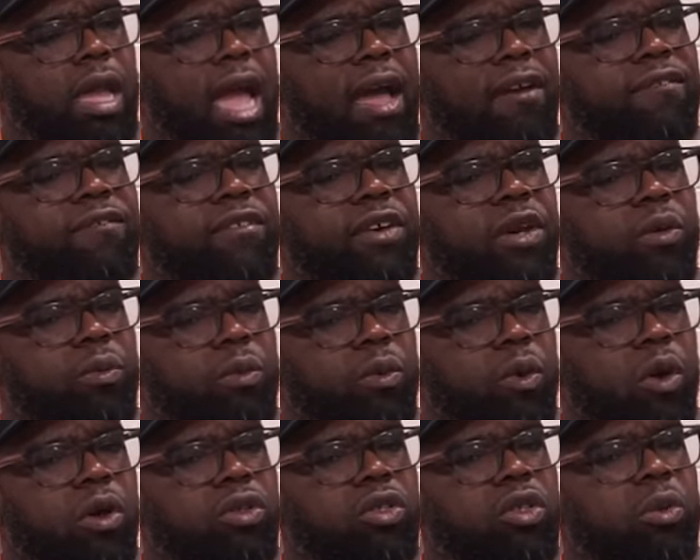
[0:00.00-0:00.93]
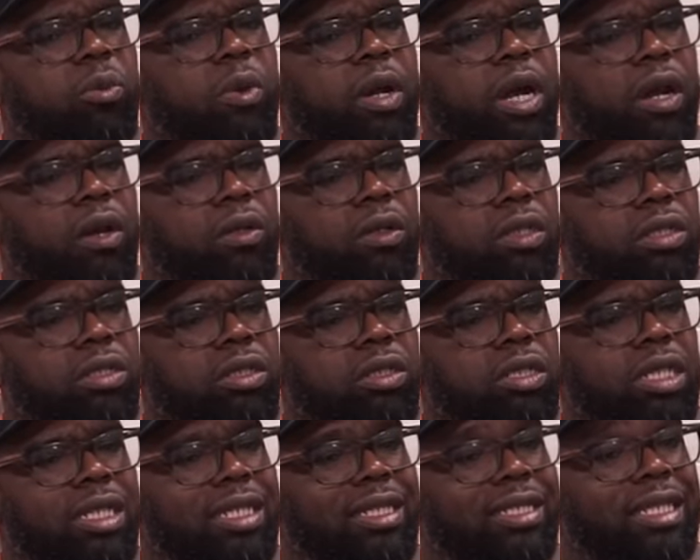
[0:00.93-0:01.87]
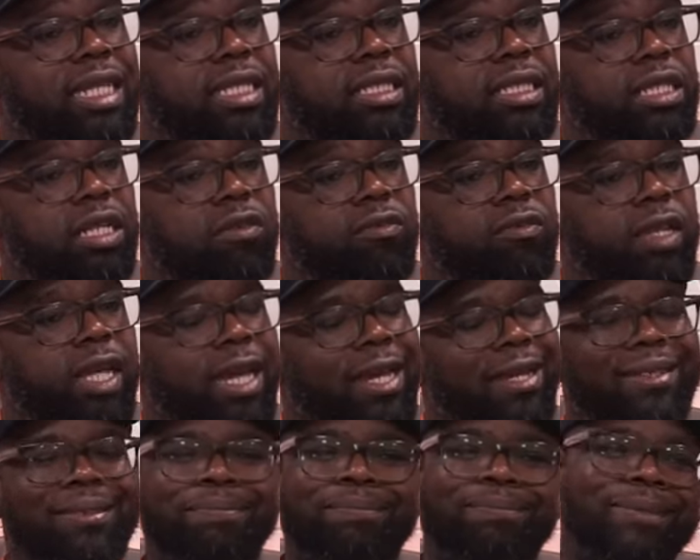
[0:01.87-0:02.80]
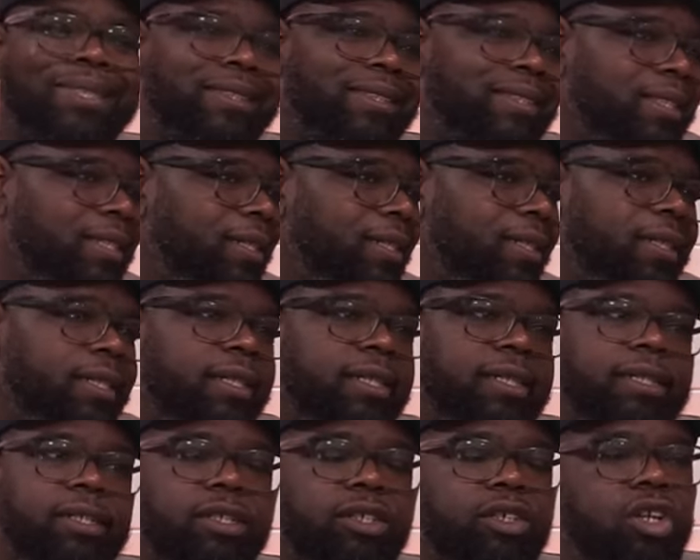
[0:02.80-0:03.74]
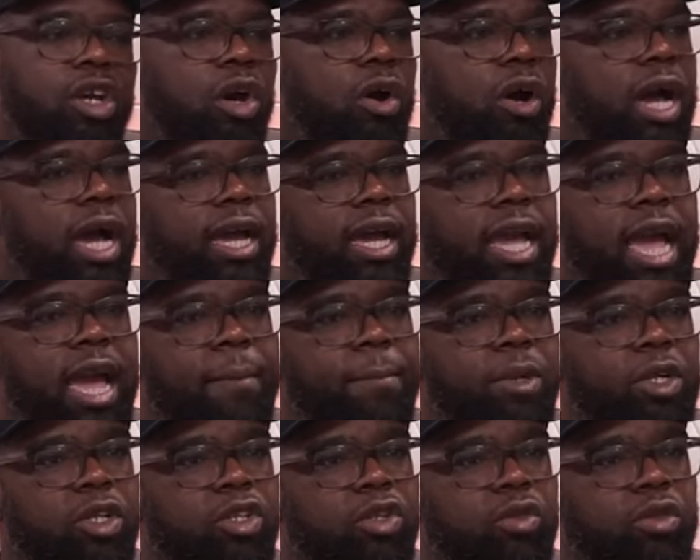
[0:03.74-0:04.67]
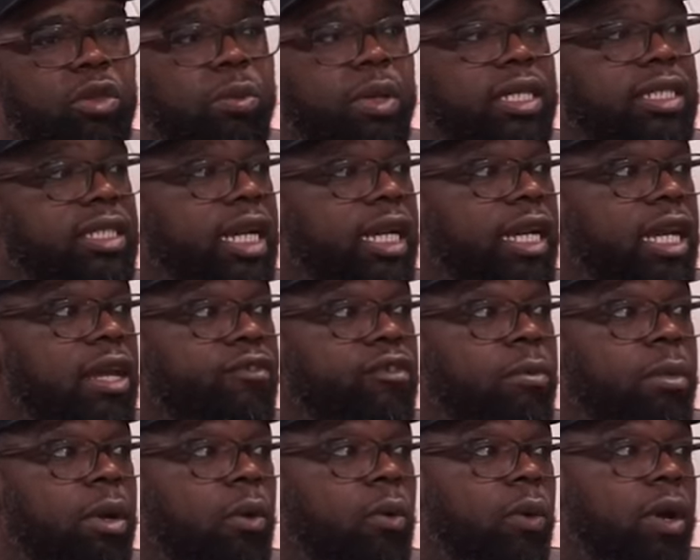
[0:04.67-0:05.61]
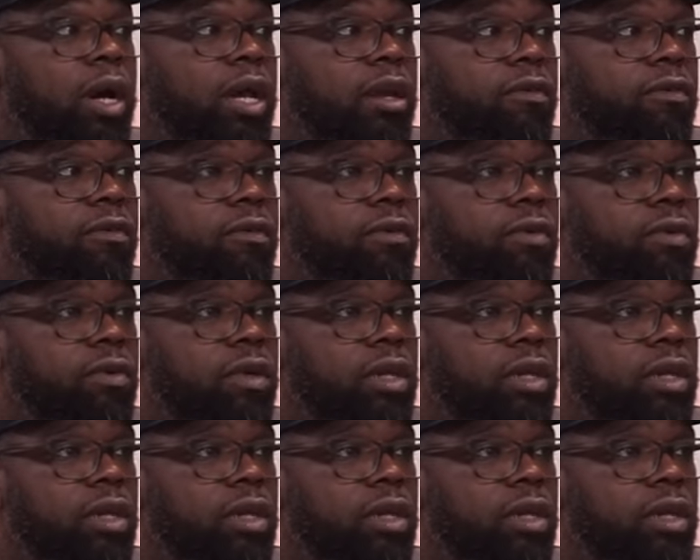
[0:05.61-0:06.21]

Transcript: I felt also powerless in the sense of like, you know, I, am gonna do the best that I can for my wife